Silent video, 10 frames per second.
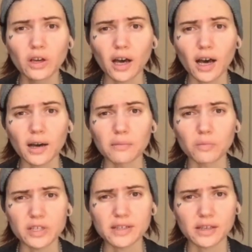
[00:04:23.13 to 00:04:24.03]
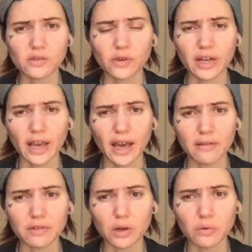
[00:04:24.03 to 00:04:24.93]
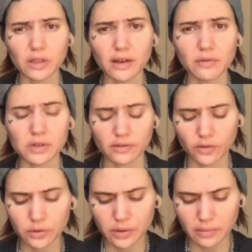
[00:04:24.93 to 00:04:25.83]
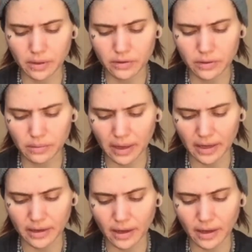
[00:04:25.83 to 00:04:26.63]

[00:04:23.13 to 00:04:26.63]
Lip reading: with schizophrenia have lower levels of glutamate,